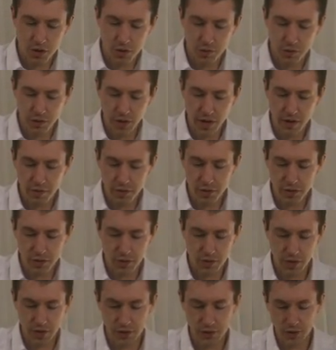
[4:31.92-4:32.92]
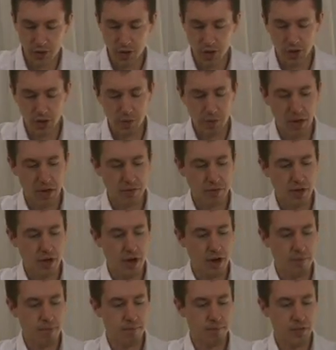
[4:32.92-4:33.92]
flavors and things to talk about
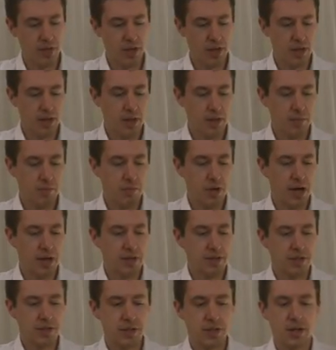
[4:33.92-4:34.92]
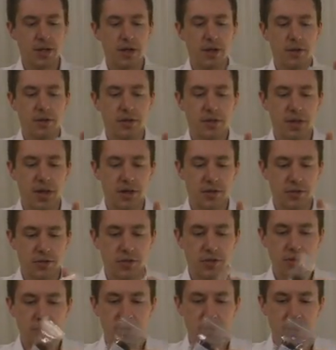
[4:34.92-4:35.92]
there. But yes,
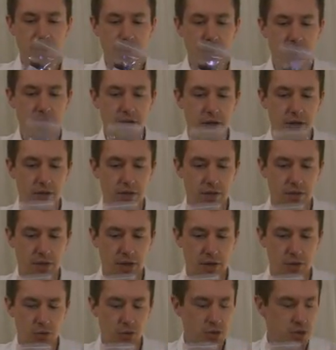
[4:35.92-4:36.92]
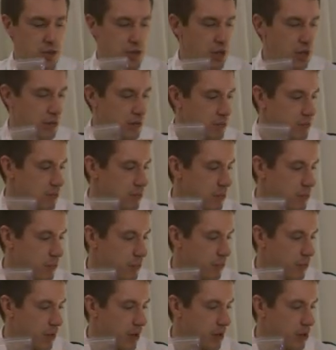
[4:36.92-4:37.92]
this tea, as we said,
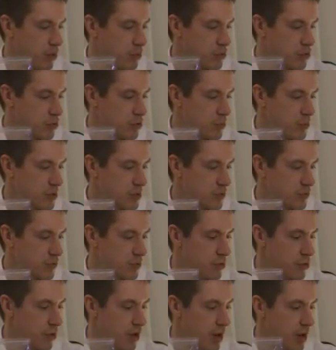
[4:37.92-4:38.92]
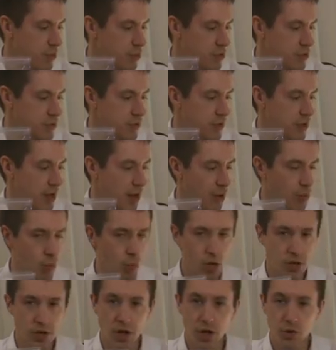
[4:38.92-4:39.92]
before I go too much further, I almost forgot,
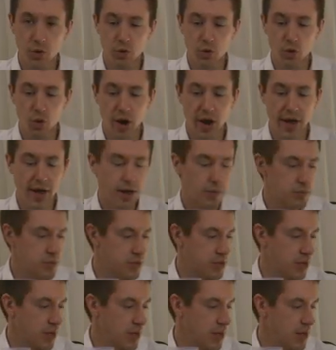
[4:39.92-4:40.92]
100 grams